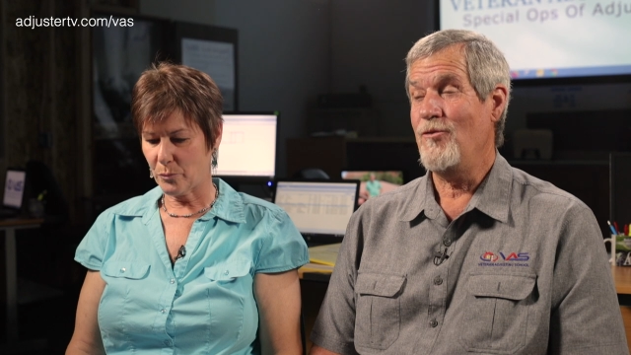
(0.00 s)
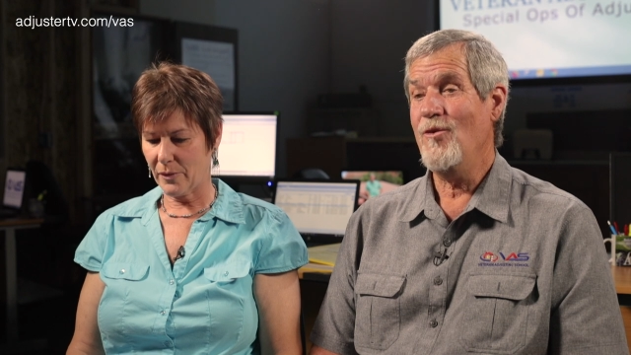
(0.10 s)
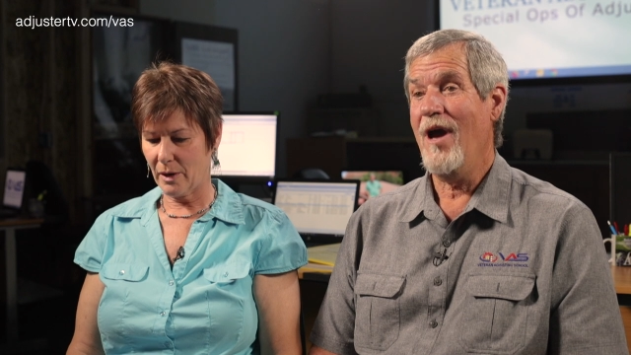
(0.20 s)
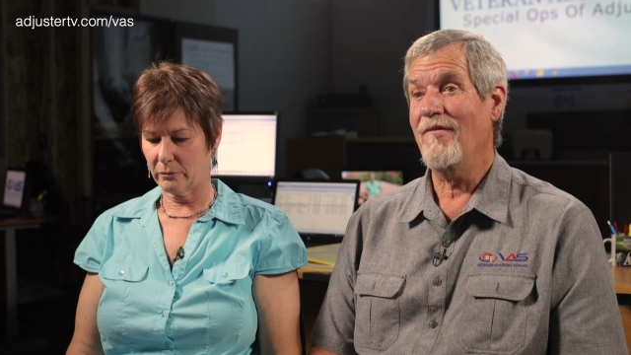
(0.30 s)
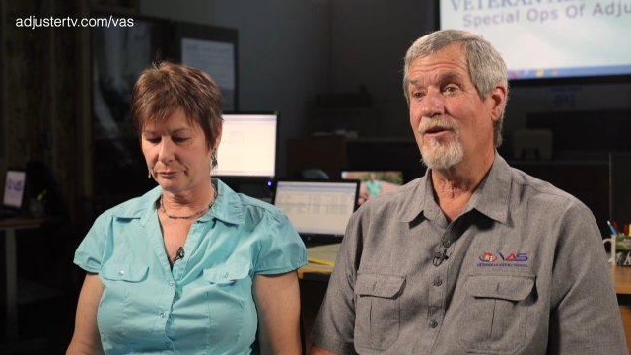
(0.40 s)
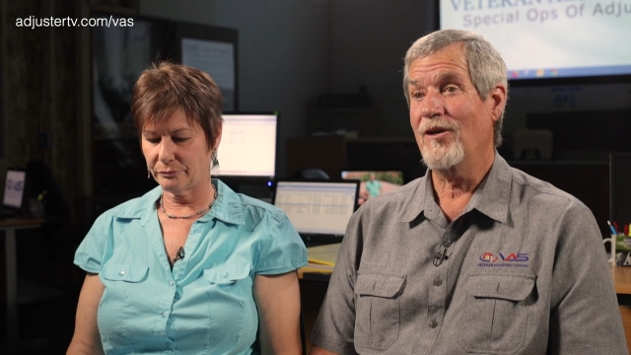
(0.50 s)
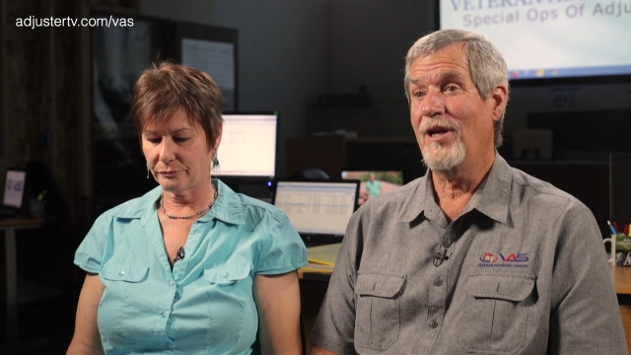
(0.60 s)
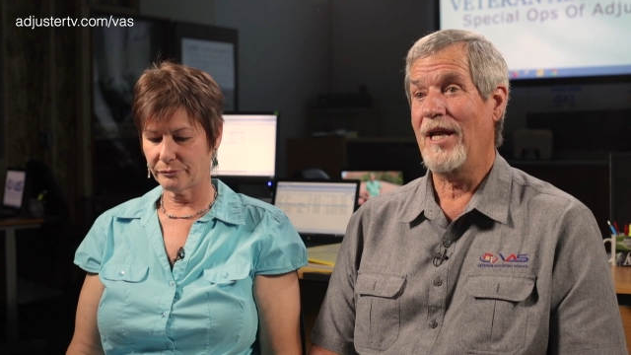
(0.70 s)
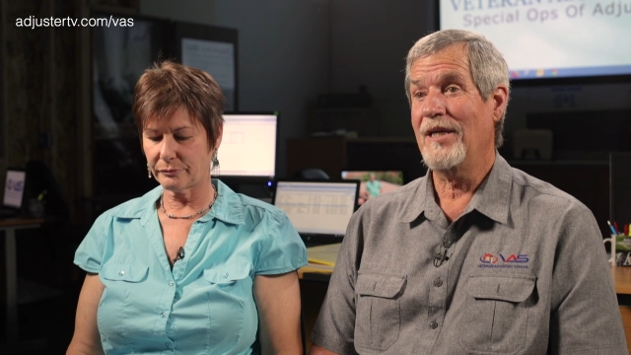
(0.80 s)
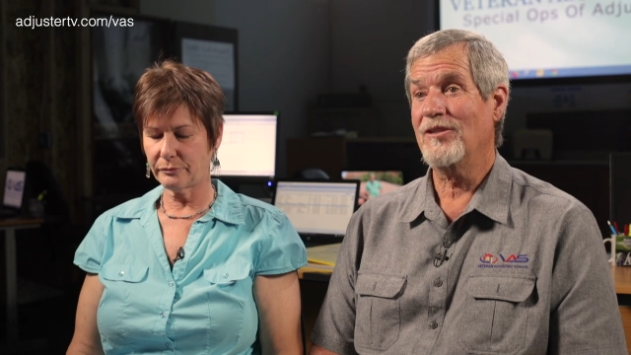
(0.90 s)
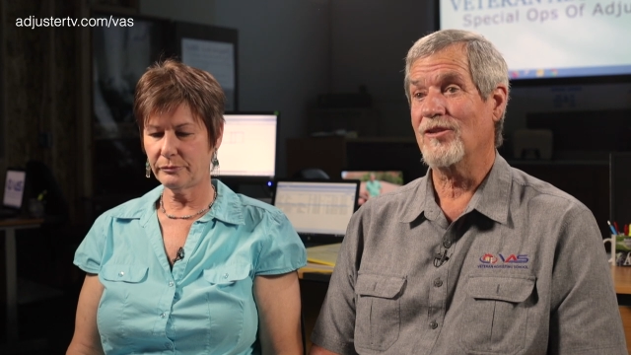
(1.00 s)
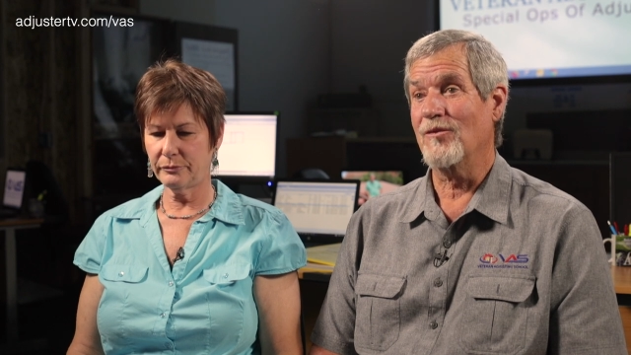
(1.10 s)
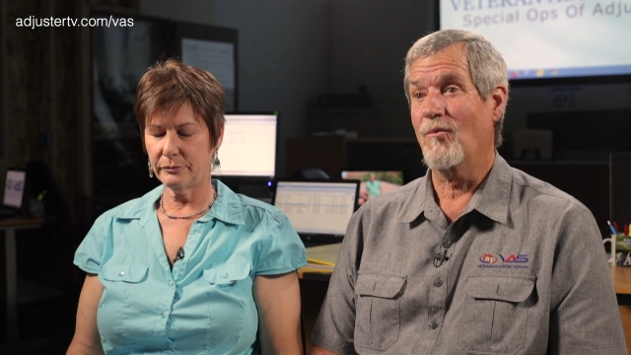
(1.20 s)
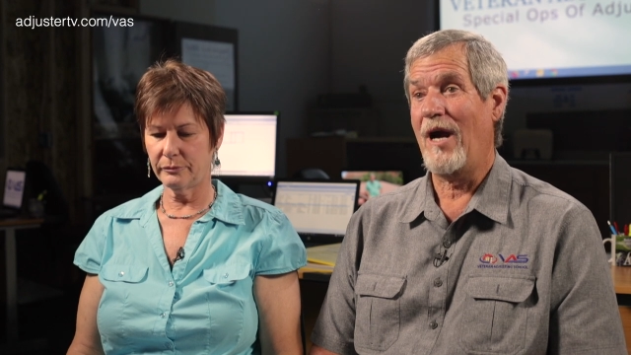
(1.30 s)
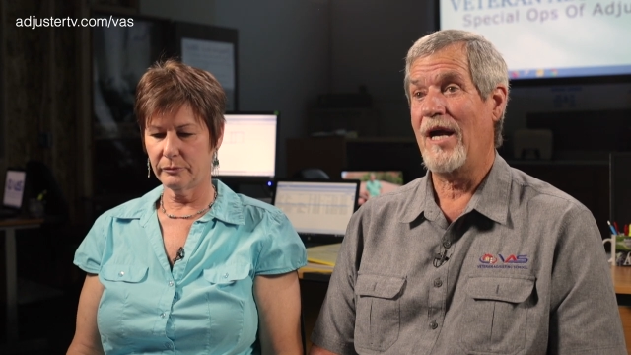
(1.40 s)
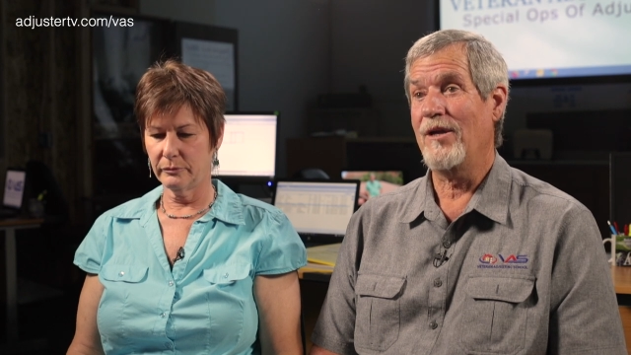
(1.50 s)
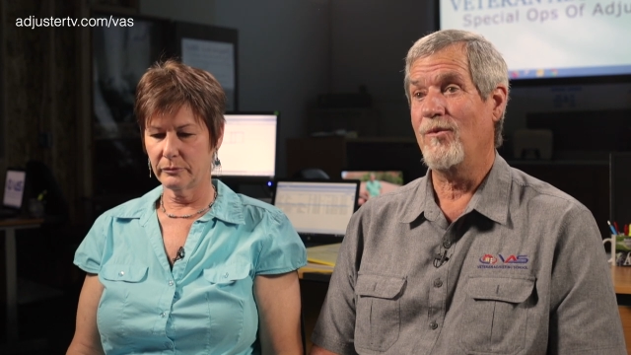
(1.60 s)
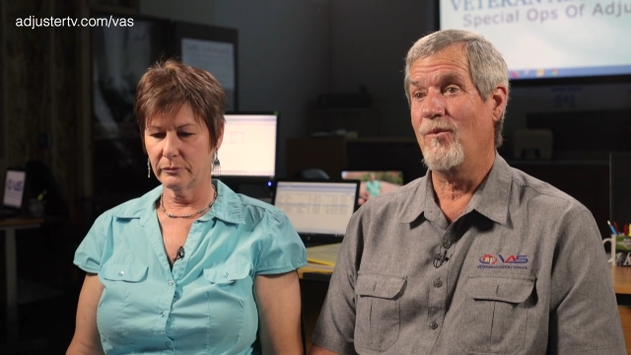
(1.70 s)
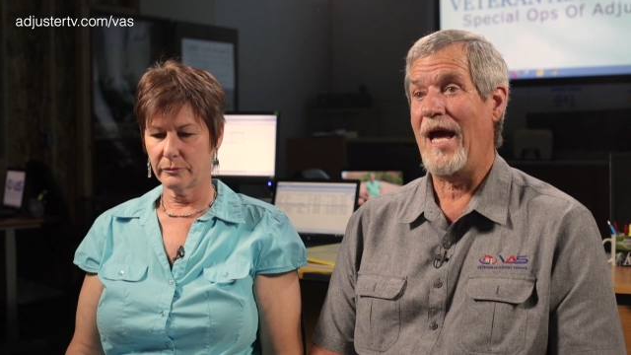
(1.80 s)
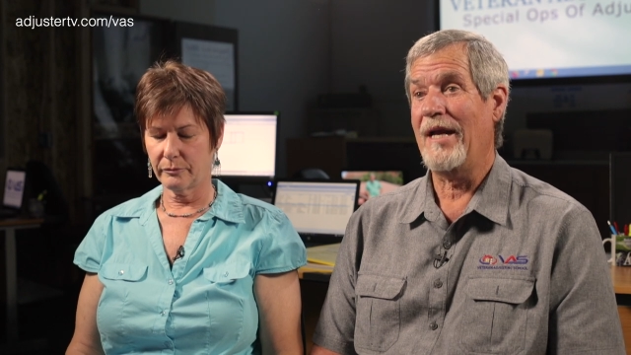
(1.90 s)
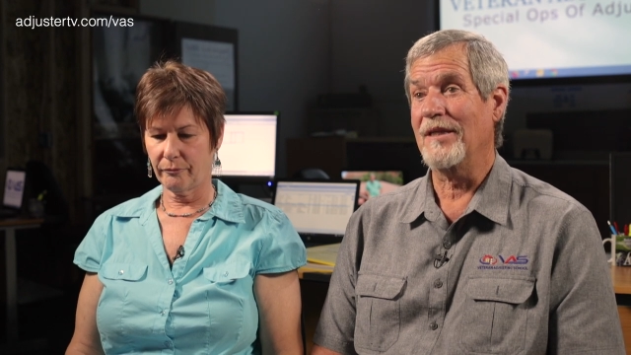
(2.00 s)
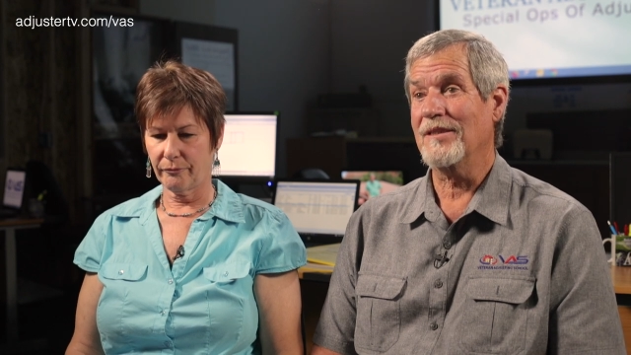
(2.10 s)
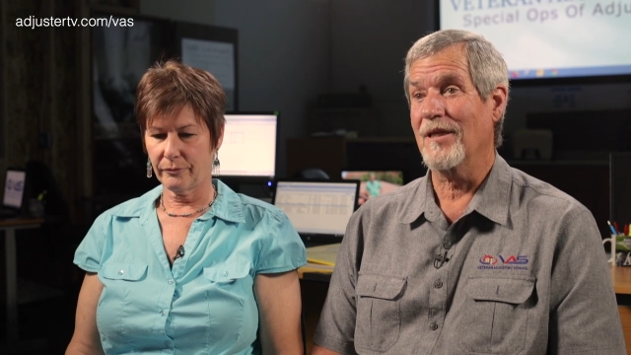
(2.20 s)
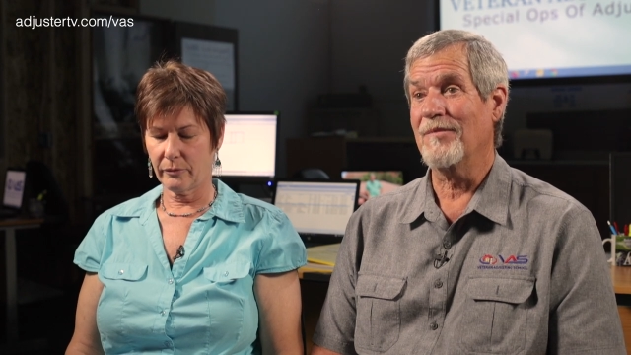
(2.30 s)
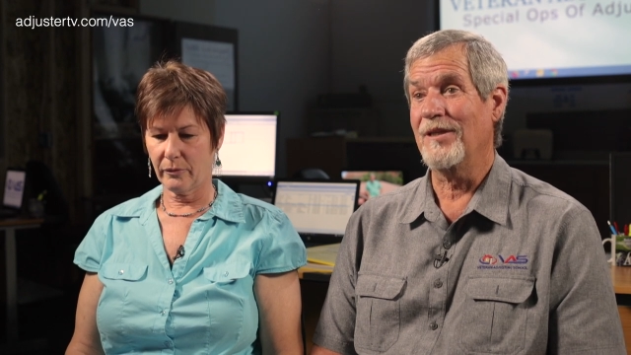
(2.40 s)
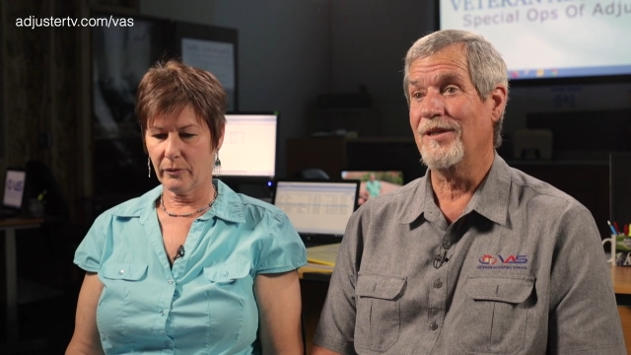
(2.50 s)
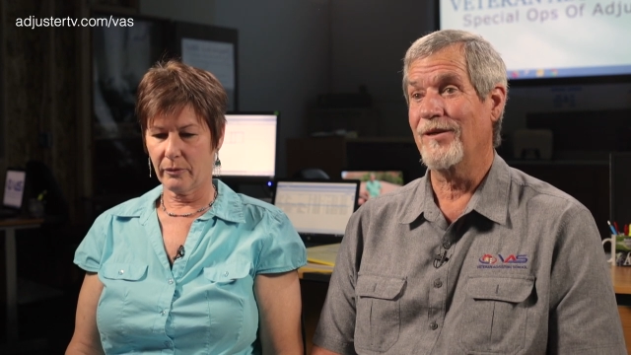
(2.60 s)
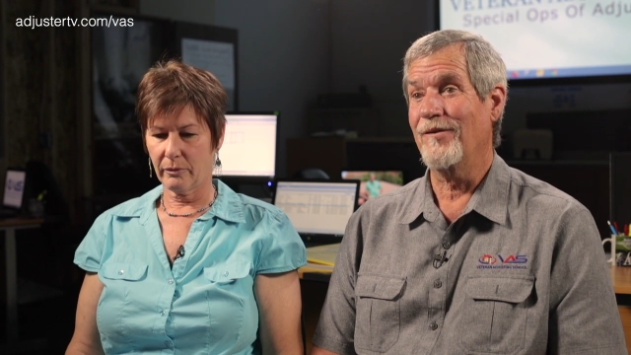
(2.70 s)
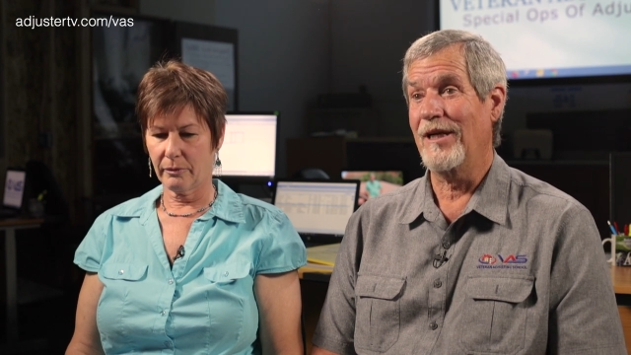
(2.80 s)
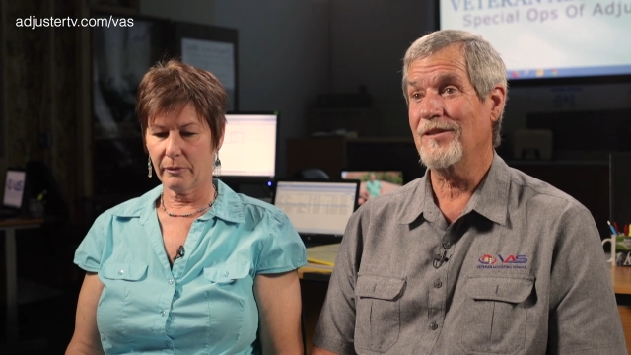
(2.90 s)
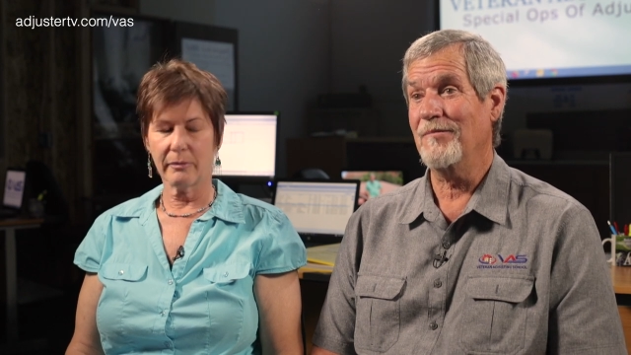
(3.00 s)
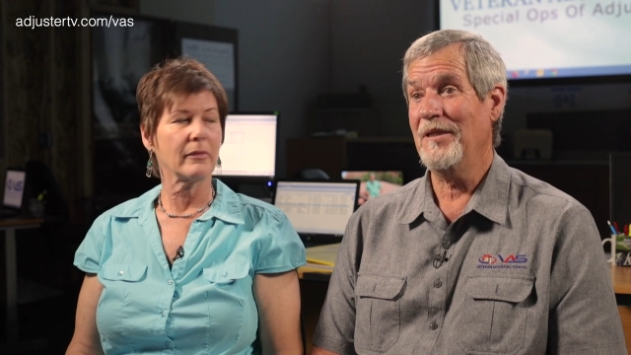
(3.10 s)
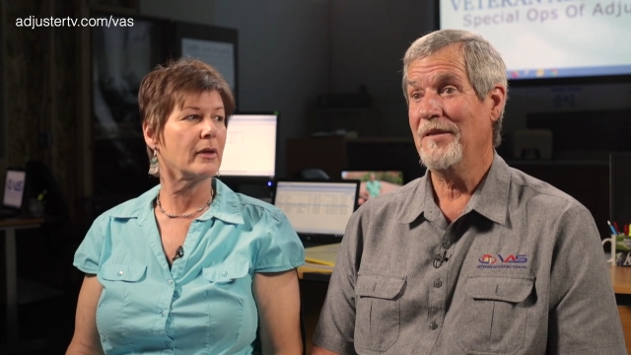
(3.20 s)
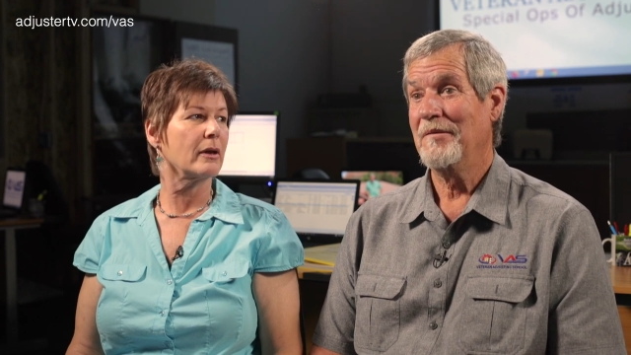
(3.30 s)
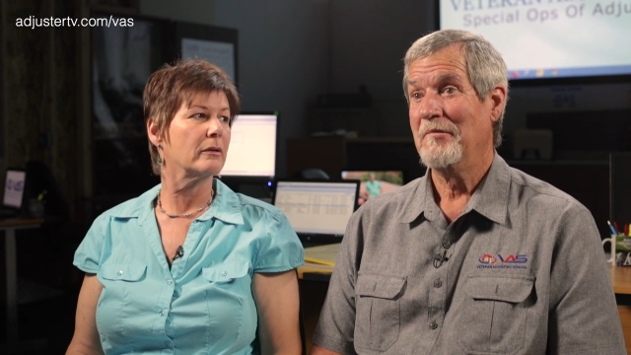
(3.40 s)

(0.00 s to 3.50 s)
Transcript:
Speaker 1: you have a good answer why you added something to your estimate,